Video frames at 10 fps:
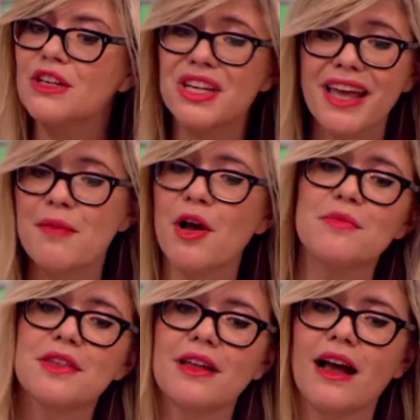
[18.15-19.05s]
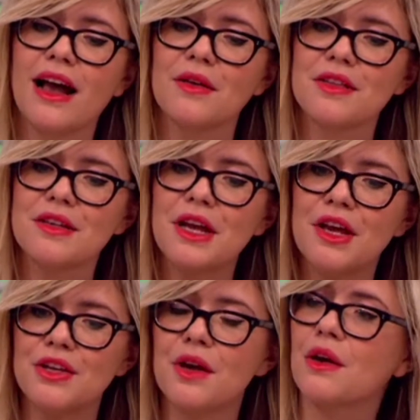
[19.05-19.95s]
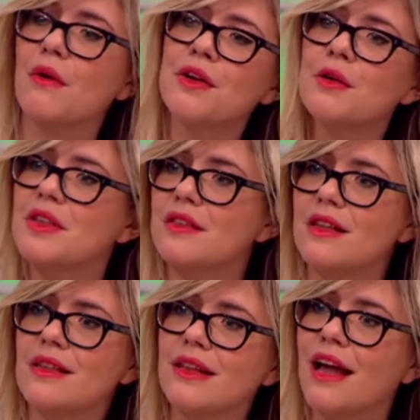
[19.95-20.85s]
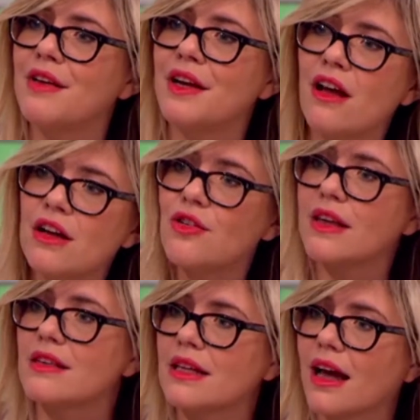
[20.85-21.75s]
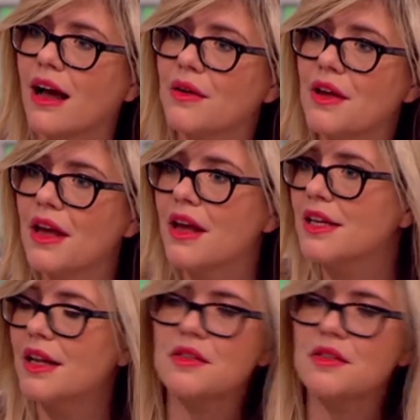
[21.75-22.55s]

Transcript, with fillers: She came home to their house and Yoko Ono was sitting there in her dressing gown, you know,